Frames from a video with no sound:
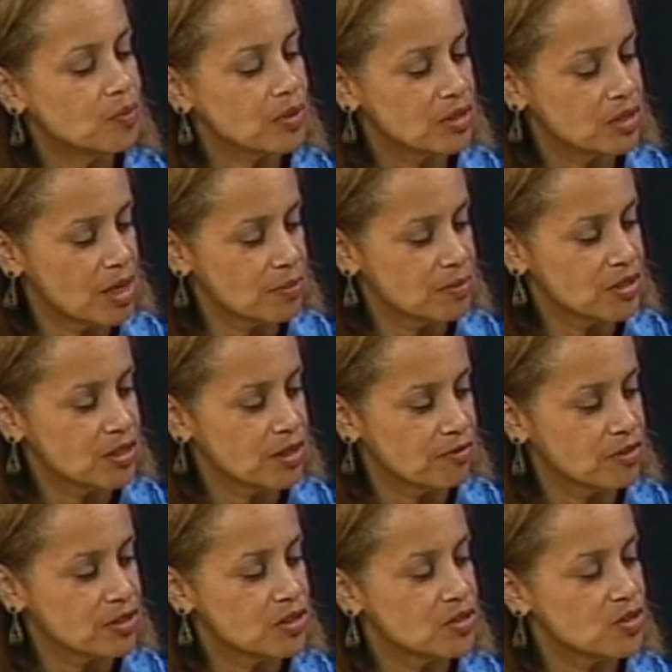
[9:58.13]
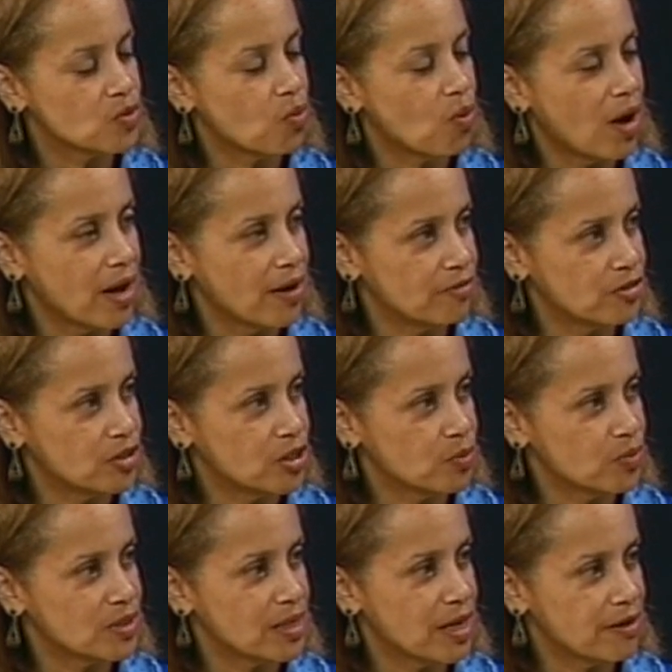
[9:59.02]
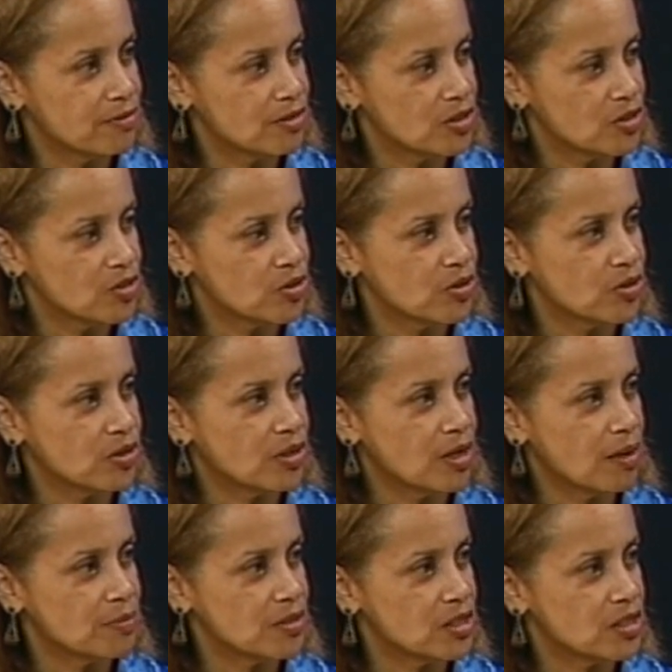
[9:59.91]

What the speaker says: Thomas Jefferson's wife. She was half-sister to Thomas